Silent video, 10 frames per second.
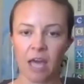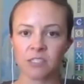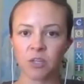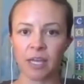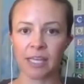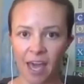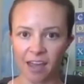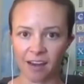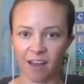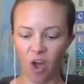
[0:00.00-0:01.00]
And so,
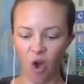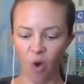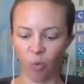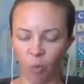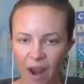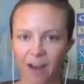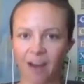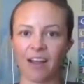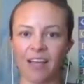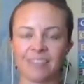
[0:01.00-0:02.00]
again,
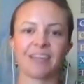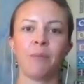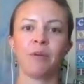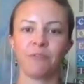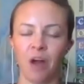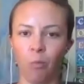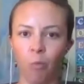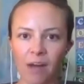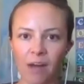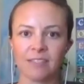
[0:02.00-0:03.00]
where is it coming
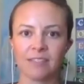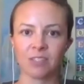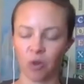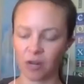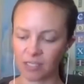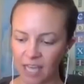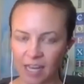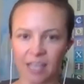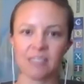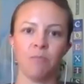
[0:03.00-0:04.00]
from? What is the source?
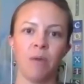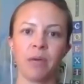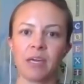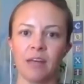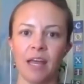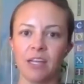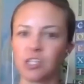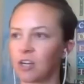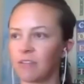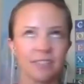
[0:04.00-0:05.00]
And is it mimicking
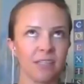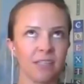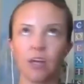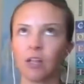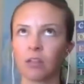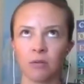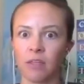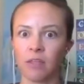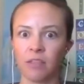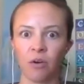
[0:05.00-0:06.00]
nature? That's
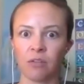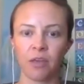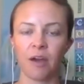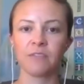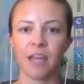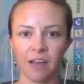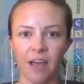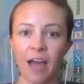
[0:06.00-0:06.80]
literally the only thing you have to